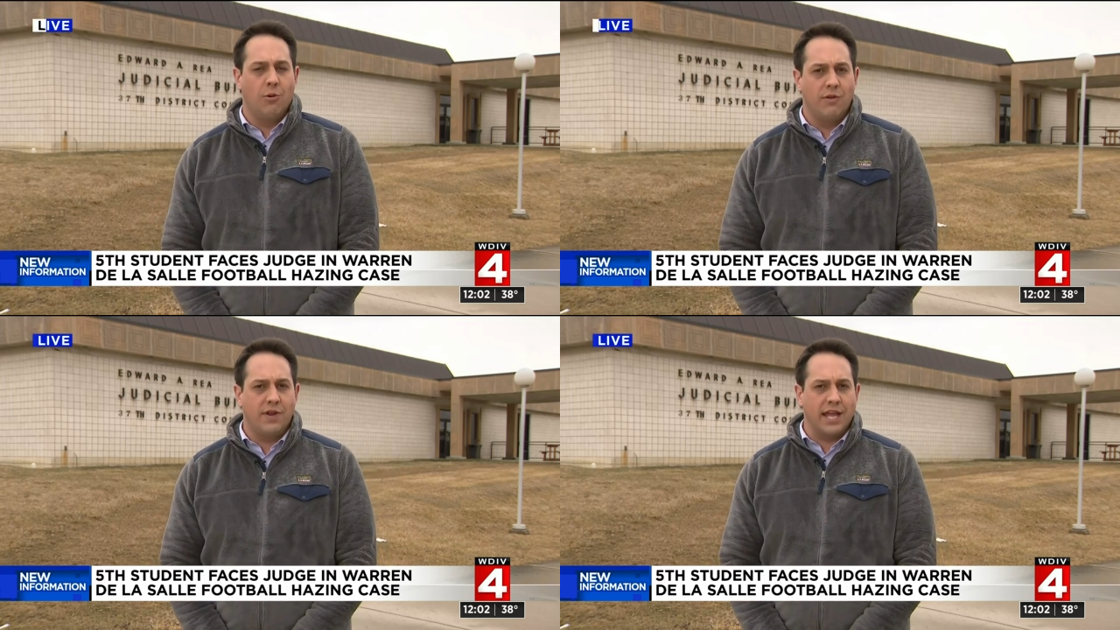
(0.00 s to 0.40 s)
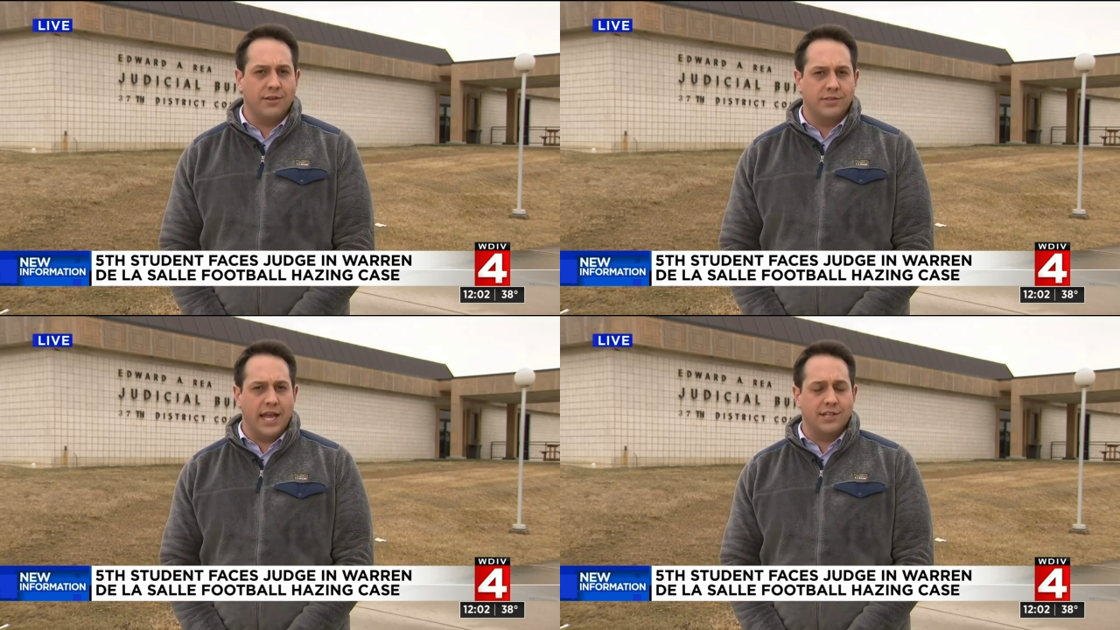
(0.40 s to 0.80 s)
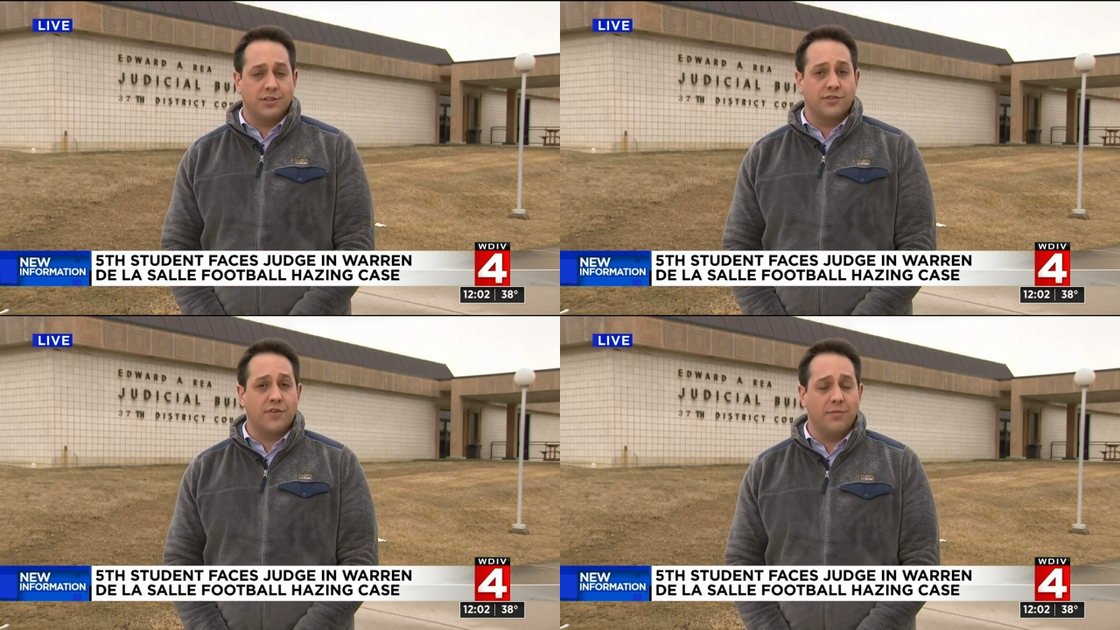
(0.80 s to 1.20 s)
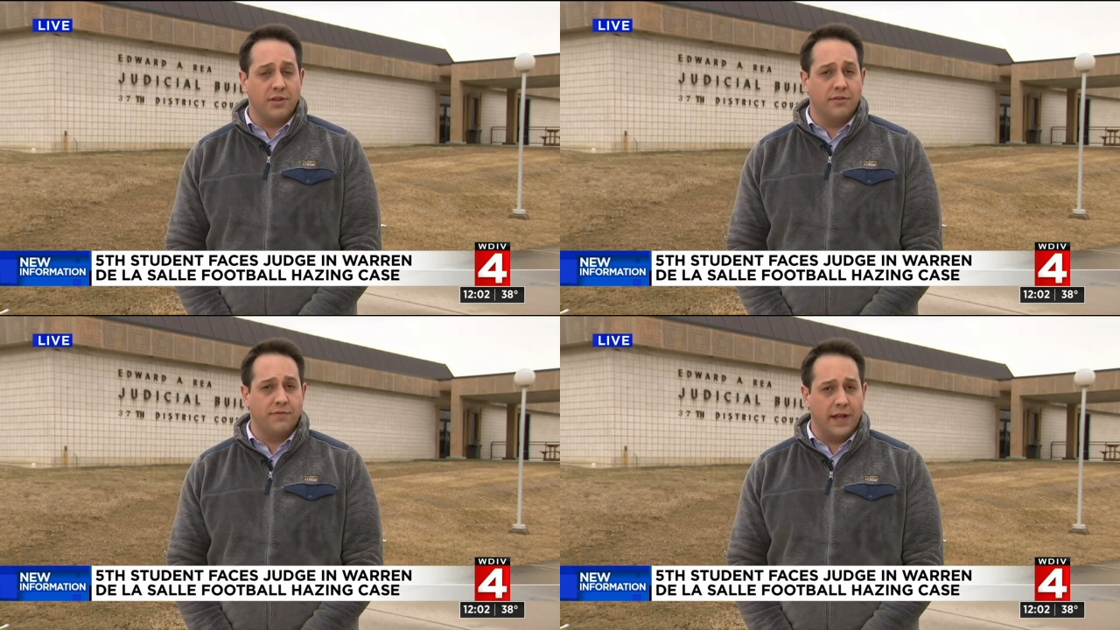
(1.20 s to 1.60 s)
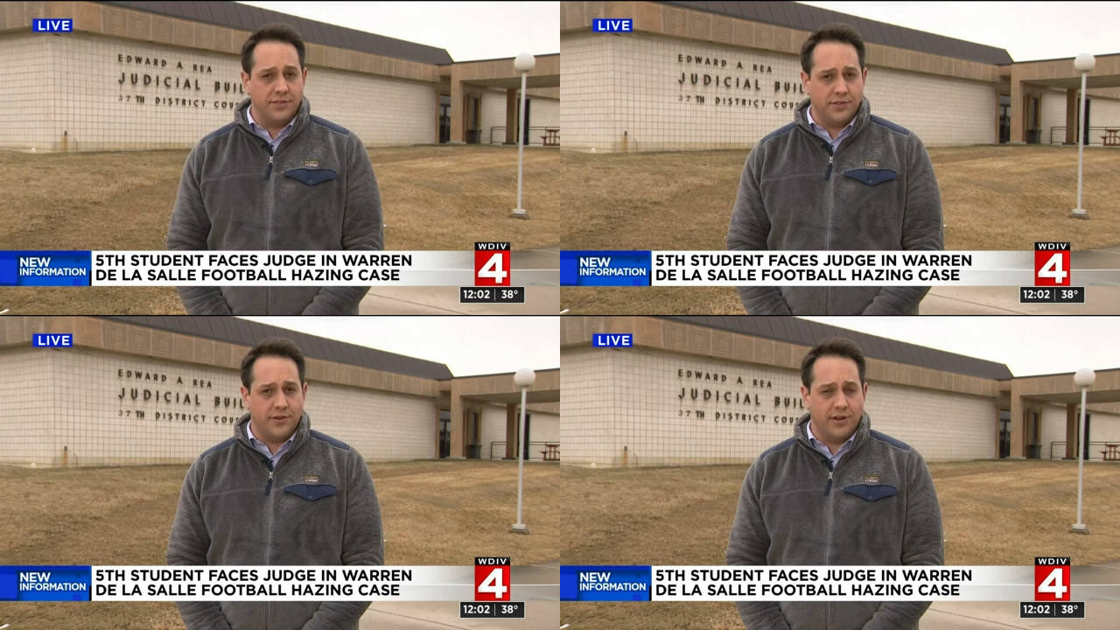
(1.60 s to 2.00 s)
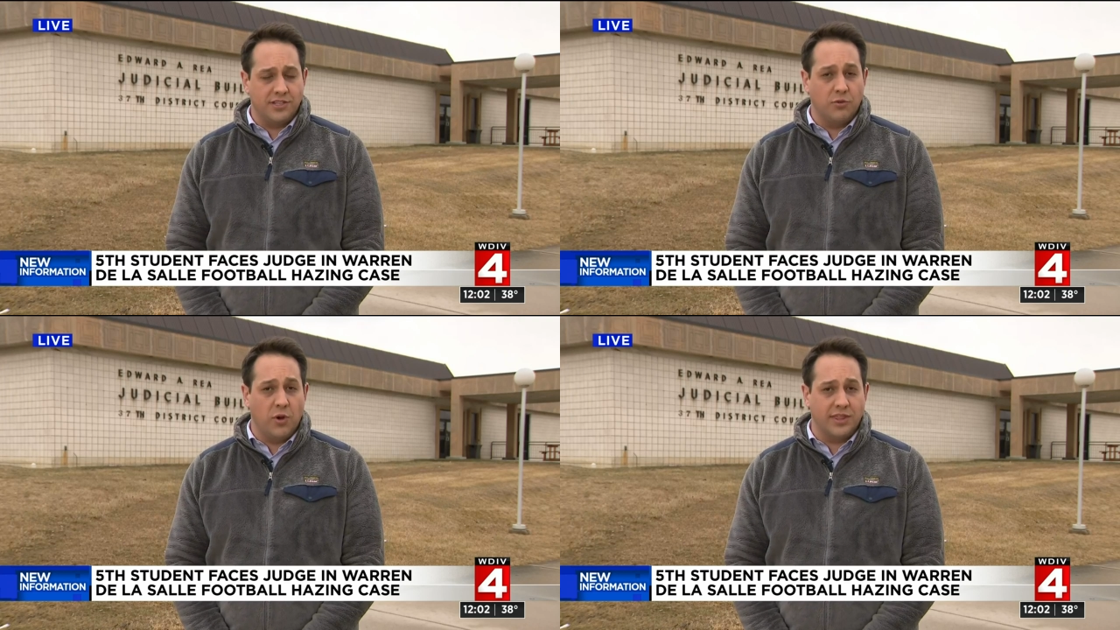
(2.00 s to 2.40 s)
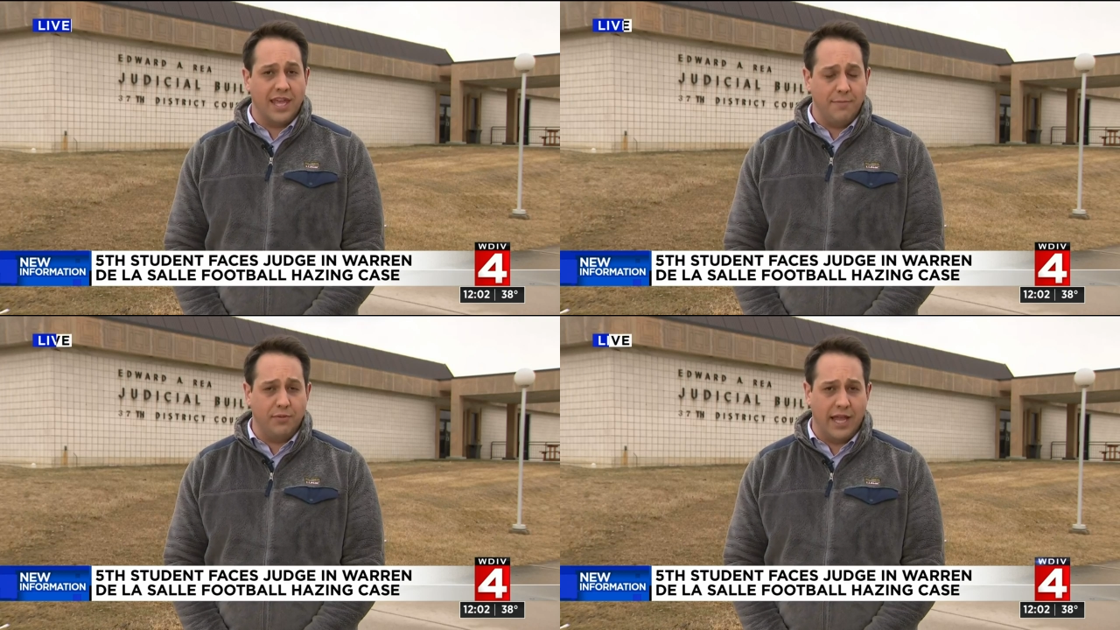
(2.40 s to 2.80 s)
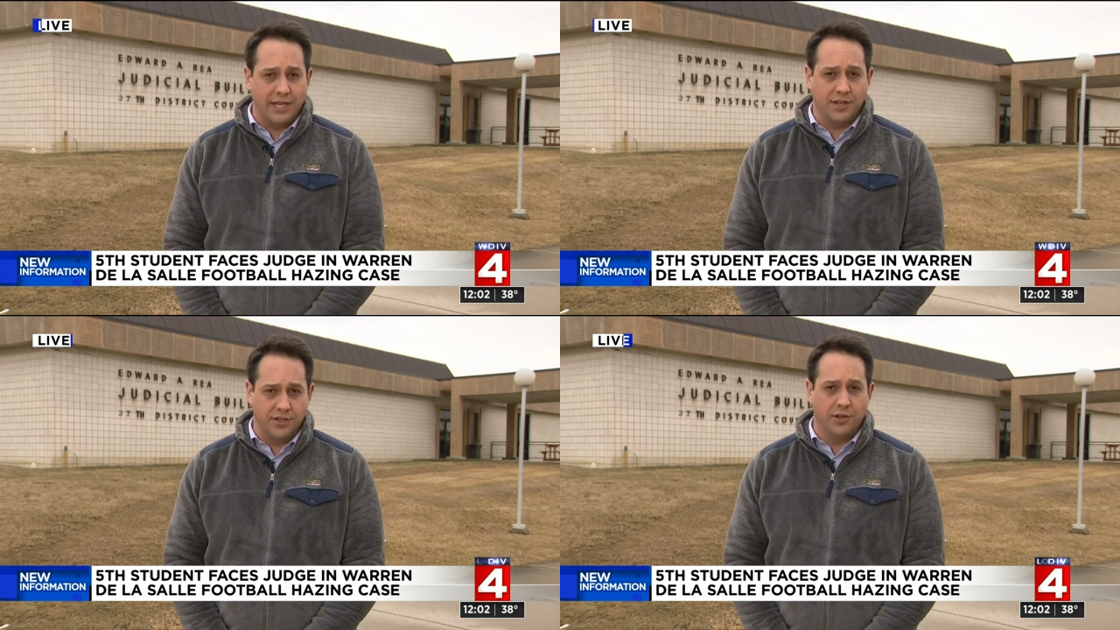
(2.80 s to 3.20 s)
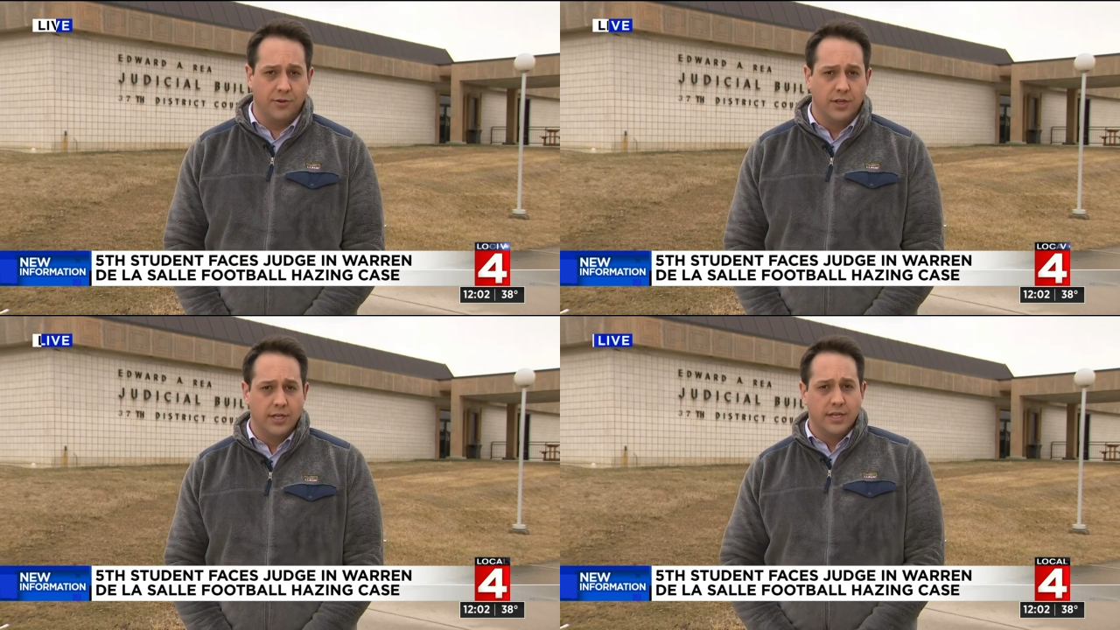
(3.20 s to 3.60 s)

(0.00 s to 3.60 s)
We've got those answers from the defense attorneys and what they plan to do.